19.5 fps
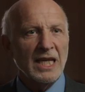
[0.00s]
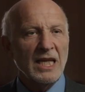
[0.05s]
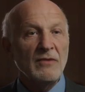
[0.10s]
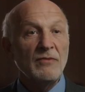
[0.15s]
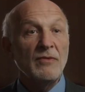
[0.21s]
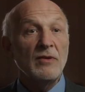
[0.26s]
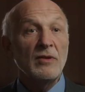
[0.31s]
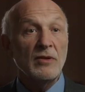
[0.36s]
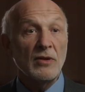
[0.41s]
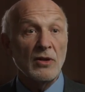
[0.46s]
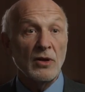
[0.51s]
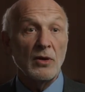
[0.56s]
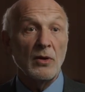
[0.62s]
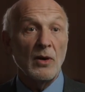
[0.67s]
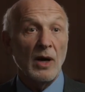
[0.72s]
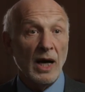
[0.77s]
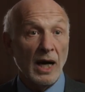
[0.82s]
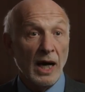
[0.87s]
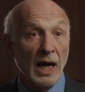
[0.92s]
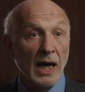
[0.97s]
even
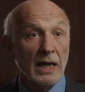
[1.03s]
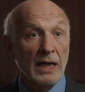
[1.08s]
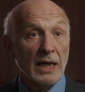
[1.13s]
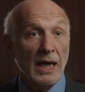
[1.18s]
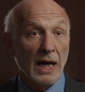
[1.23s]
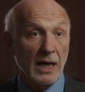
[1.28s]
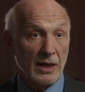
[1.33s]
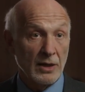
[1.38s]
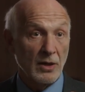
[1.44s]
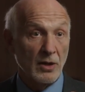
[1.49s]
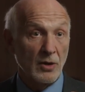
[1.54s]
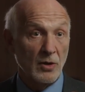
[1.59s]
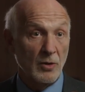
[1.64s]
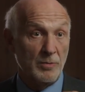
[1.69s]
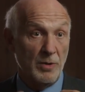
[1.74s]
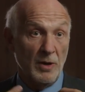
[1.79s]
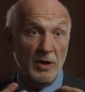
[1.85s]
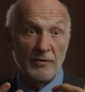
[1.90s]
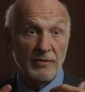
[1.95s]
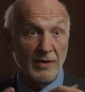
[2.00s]
though I now know
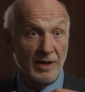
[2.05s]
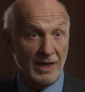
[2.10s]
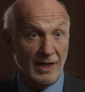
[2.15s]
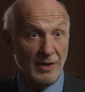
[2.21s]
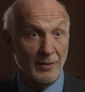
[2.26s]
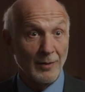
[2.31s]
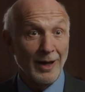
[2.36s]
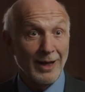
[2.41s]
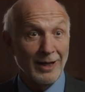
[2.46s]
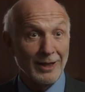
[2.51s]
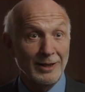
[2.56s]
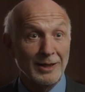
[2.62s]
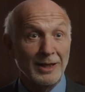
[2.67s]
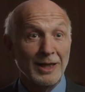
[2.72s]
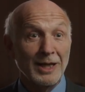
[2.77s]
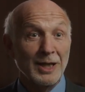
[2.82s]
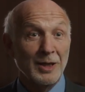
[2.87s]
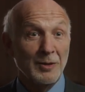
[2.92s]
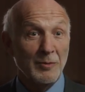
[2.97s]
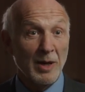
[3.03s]
perfectly well
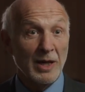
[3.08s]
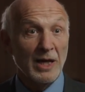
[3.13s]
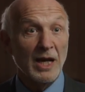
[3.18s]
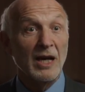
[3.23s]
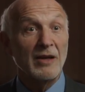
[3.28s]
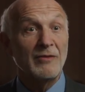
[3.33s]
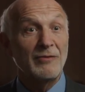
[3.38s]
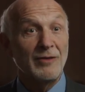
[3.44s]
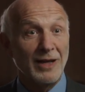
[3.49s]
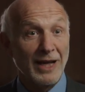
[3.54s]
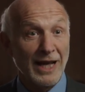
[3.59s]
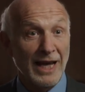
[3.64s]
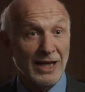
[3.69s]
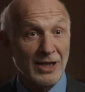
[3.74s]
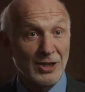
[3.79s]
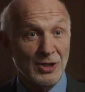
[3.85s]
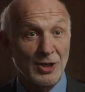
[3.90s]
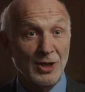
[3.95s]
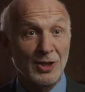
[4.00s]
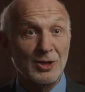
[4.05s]
when I feel
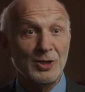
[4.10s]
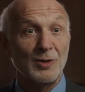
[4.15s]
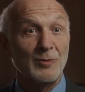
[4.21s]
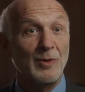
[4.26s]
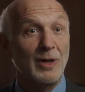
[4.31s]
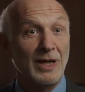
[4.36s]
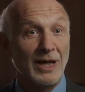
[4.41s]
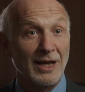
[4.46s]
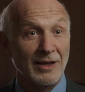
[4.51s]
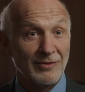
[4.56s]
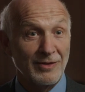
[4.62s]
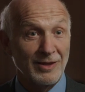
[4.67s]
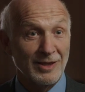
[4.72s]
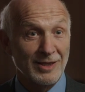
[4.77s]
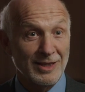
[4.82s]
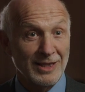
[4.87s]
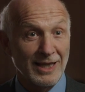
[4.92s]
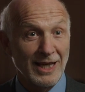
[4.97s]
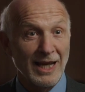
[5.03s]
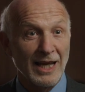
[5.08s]
anxious or when I feel
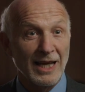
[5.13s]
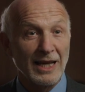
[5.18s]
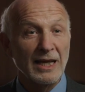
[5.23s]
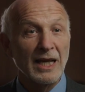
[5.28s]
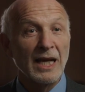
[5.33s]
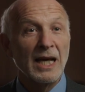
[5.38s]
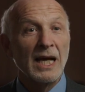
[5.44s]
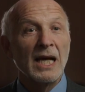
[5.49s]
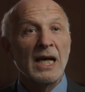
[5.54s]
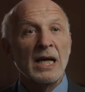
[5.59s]
sad,